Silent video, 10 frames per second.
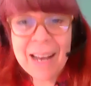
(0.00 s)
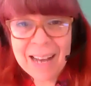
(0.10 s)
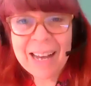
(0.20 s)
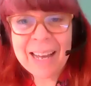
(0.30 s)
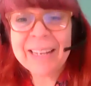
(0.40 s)

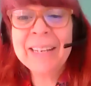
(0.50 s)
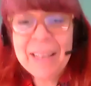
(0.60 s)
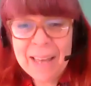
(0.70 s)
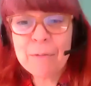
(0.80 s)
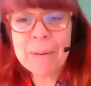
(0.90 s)
I
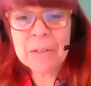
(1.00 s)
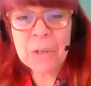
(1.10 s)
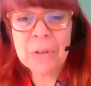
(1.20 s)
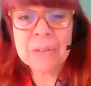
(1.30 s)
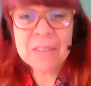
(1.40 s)
have been
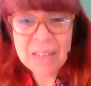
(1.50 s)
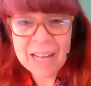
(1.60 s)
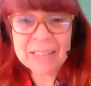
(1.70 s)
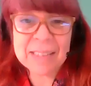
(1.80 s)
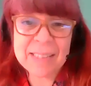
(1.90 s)
told
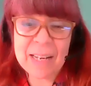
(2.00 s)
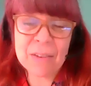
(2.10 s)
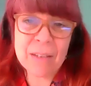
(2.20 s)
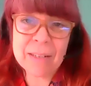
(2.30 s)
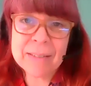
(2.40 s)
not to say
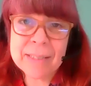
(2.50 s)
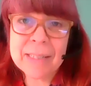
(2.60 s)
things,